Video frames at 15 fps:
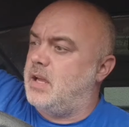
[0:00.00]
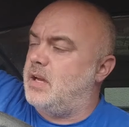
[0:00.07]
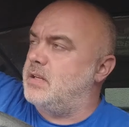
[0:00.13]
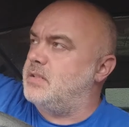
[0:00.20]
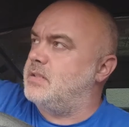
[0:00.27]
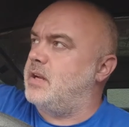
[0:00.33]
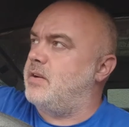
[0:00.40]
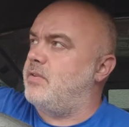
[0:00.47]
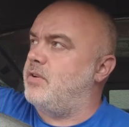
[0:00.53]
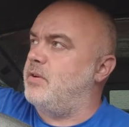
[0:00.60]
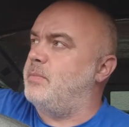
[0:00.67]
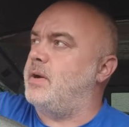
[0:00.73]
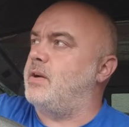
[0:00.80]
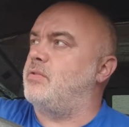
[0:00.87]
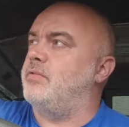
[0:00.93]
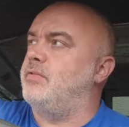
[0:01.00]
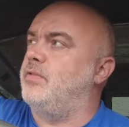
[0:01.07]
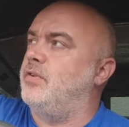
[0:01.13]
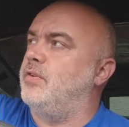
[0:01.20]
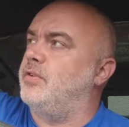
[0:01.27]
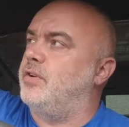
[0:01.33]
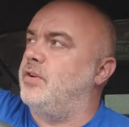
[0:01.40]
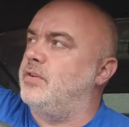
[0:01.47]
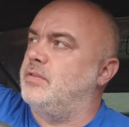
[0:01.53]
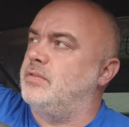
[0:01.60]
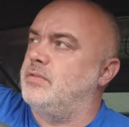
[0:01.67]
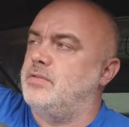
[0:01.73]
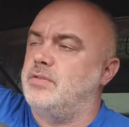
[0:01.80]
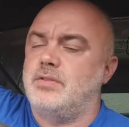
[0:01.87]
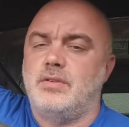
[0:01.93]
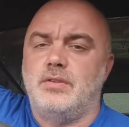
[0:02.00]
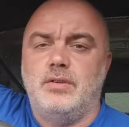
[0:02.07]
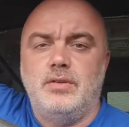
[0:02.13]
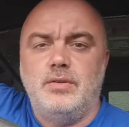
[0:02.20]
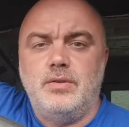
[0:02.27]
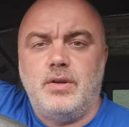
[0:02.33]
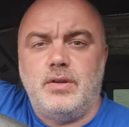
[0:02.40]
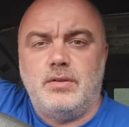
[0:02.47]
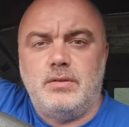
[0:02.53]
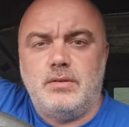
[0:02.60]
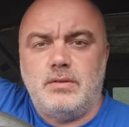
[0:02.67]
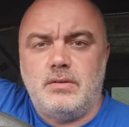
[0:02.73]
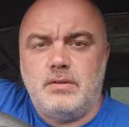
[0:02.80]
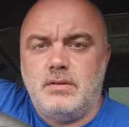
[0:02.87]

car stereo microphone on. Just glued on.